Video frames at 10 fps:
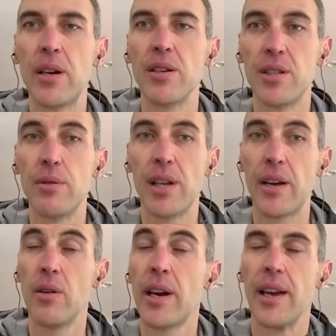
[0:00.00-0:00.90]
because you were
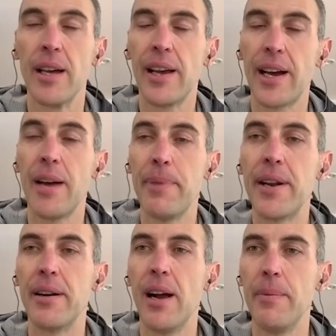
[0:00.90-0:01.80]
like, okay, like I
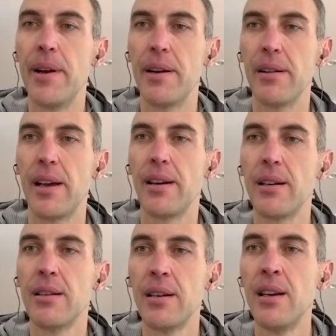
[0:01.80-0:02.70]
better like